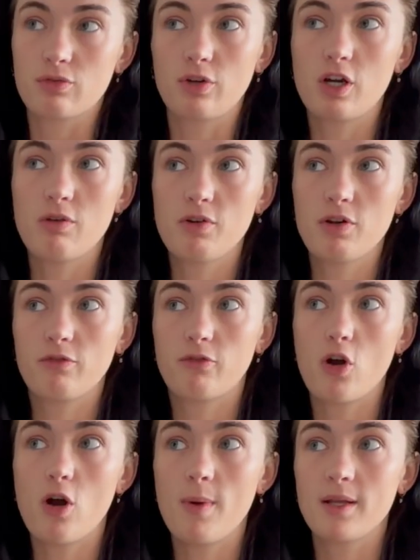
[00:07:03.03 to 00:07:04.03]
recovered
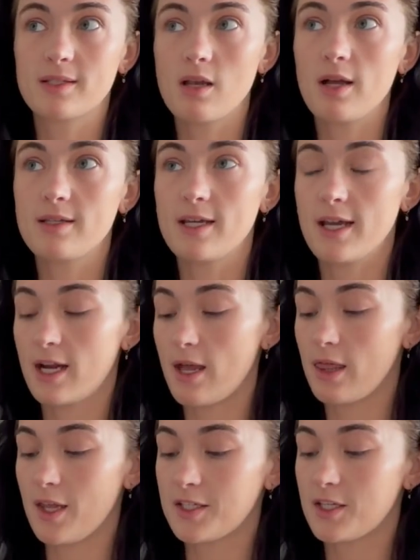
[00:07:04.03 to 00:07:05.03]
from
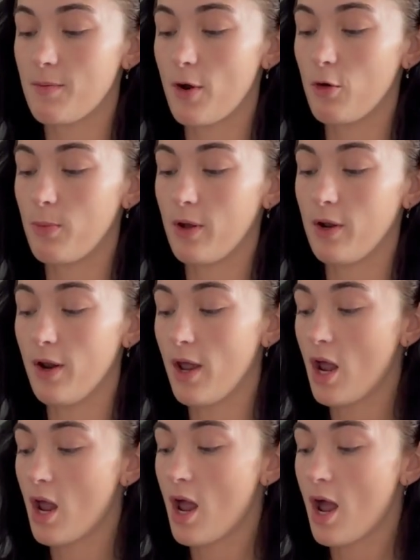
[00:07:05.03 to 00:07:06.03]
slicing this thumb open
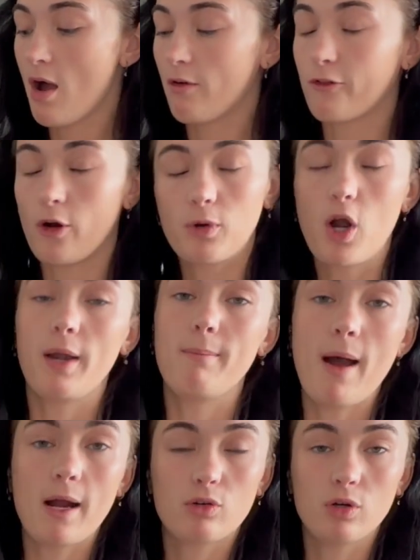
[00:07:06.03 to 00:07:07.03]
from cutting
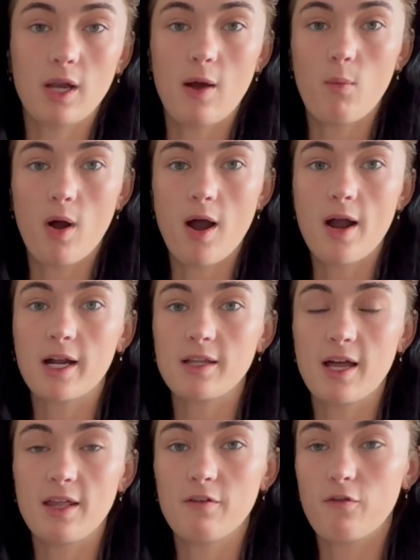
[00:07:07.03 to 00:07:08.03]
mackerel at work, and
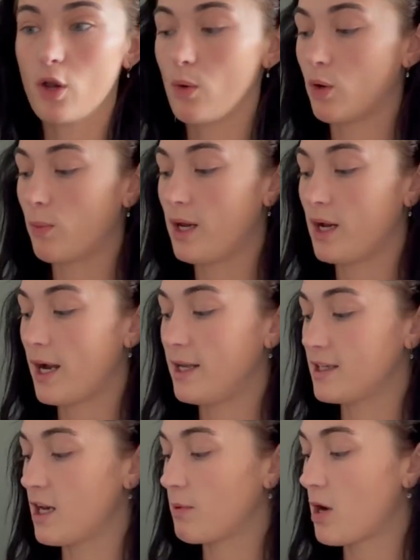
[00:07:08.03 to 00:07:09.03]
then the following week I
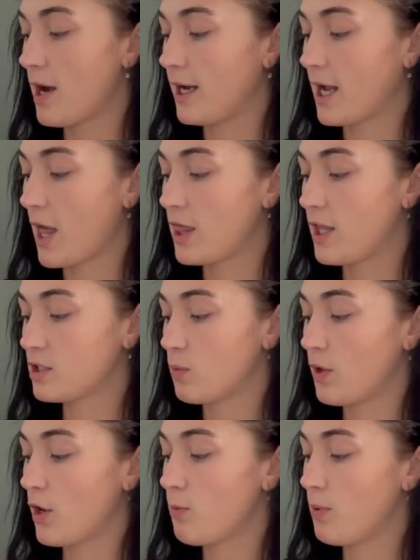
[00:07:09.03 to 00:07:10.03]
ended up cutting this
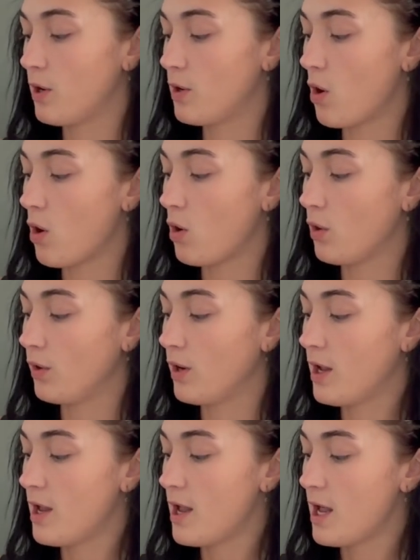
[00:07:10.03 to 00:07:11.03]
one open
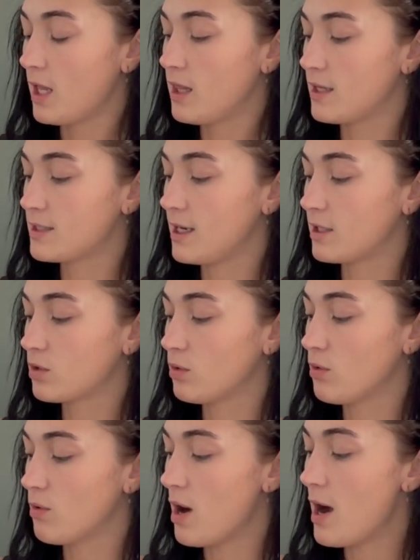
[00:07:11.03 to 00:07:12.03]
on this
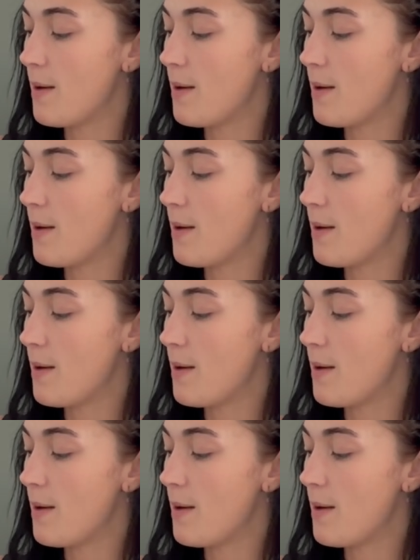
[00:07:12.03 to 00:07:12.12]
little